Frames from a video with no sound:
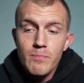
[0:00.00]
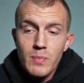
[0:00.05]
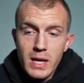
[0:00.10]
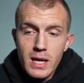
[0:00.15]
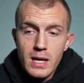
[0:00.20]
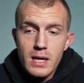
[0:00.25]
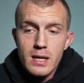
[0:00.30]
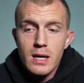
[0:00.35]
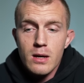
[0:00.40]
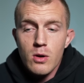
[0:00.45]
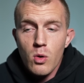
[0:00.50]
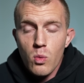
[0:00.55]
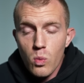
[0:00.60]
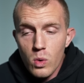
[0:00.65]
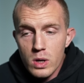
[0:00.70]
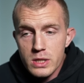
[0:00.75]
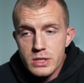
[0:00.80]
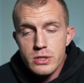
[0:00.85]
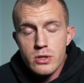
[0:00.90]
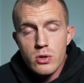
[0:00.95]
And
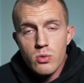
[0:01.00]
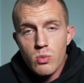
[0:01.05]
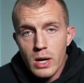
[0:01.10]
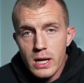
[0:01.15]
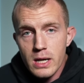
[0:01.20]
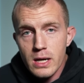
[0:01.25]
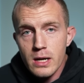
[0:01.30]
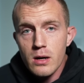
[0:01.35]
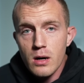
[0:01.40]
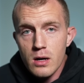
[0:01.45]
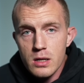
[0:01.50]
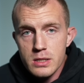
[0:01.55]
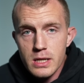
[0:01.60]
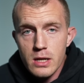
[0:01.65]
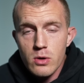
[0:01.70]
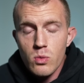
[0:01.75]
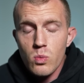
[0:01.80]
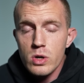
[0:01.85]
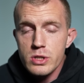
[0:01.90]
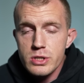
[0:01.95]
once you're writing
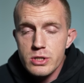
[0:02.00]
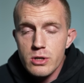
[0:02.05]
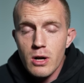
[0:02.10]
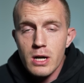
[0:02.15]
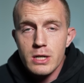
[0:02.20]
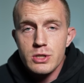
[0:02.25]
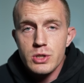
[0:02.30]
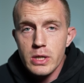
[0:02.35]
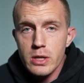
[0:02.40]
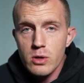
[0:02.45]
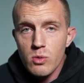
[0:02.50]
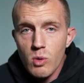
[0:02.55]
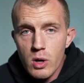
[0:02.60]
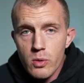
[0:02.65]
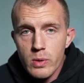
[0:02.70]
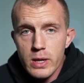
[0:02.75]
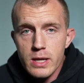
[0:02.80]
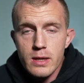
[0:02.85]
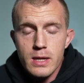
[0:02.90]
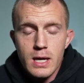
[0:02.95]
content, once you're actually
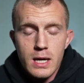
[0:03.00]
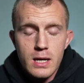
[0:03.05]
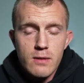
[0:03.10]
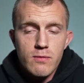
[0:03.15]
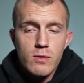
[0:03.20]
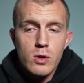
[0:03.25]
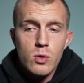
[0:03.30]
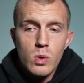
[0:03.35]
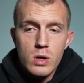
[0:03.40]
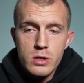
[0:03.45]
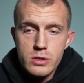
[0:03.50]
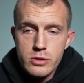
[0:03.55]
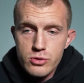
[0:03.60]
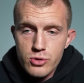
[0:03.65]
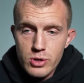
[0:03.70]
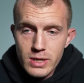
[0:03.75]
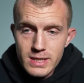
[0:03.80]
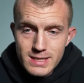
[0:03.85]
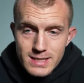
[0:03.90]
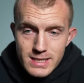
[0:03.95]
growing, then if you want to
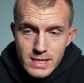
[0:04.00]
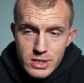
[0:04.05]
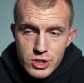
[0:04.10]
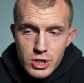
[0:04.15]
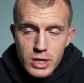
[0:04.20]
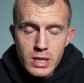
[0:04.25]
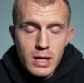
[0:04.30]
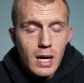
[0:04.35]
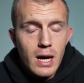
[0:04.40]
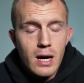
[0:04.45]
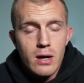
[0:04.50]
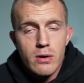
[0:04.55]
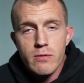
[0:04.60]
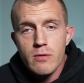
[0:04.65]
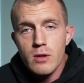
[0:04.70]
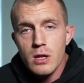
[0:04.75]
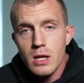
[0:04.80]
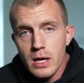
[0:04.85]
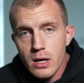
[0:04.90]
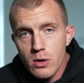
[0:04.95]
transition out of
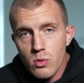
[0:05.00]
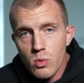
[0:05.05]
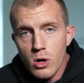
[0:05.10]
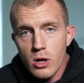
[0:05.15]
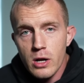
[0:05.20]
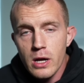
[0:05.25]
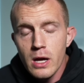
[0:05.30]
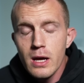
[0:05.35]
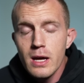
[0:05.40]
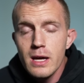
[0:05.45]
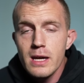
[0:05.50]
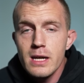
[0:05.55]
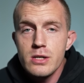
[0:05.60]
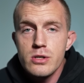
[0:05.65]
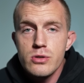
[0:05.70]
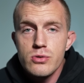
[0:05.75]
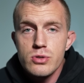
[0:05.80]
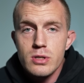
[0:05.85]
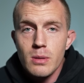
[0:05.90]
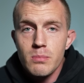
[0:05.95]
client work
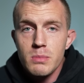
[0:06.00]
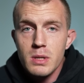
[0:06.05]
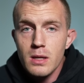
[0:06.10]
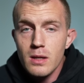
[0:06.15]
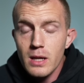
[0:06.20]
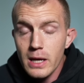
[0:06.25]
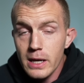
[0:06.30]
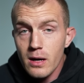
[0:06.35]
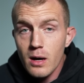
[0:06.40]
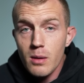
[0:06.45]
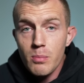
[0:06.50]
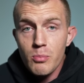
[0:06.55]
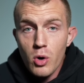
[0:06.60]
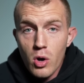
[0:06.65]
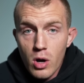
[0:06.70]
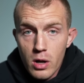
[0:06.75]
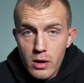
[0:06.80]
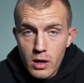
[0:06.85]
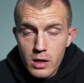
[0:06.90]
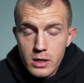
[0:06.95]
into something like a
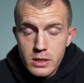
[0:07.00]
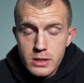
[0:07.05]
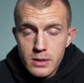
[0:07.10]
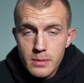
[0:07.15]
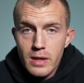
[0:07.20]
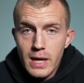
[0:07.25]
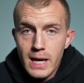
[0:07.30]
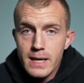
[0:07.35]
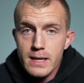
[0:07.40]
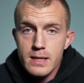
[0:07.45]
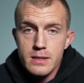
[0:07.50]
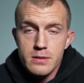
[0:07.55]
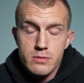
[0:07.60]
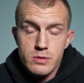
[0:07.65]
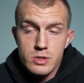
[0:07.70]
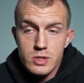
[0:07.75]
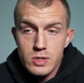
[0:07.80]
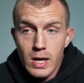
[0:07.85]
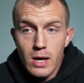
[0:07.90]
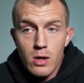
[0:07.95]
product that can
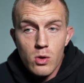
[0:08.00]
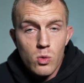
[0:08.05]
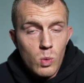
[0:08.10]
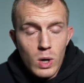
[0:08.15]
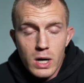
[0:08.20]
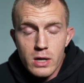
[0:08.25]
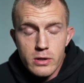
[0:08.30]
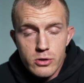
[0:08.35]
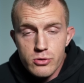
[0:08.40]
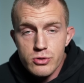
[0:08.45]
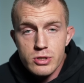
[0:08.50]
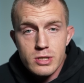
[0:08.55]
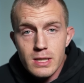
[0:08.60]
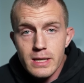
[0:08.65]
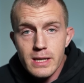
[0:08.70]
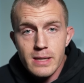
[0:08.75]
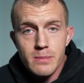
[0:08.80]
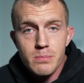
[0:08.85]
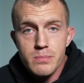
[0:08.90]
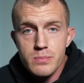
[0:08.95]
sell while you
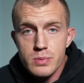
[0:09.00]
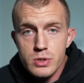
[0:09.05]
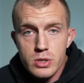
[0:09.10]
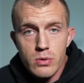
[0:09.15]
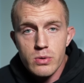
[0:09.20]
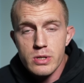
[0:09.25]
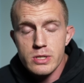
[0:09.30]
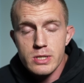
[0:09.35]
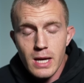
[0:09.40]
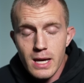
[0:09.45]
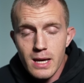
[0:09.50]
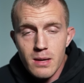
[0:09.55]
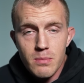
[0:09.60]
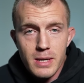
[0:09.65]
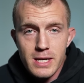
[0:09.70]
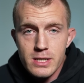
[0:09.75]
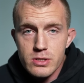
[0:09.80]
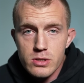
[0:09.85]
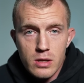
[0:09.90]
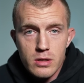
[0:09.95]
sleep, so to say,
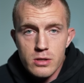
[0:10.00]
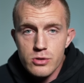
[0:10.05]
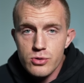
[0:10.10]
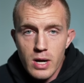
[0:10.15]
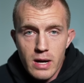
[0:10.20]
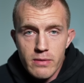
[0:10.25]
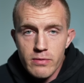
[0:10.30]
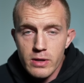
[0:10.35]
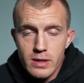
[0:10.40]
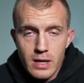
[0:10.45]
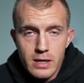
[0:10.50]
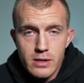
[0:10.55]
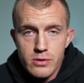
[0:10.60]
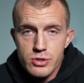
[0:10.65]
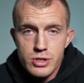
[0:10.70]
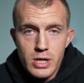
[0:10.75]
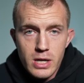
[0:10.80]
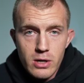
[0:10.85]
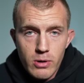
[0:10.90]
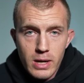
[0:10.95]
based on the traffic that you
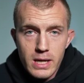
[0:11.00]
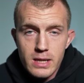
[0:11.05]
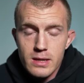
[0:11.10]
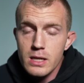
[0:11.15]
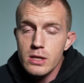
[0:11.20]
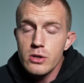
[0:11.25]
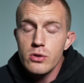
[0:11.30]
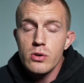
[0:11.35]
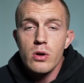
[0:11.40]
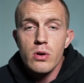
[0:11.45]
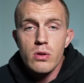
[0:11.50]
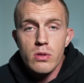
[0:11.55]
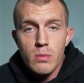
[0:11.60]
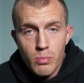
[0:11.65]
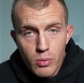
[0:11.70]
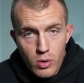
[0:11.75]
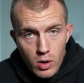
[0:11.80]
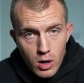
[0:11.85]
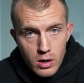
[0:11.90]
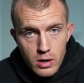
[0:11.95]
generate, then you'd go to the
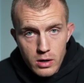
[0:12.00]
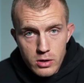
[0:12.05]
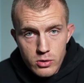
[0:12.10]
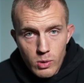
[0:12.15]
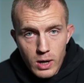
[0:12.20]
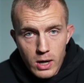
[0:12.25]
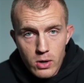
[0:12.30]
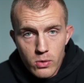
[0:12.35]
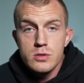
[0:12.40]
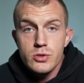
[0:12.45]
product route.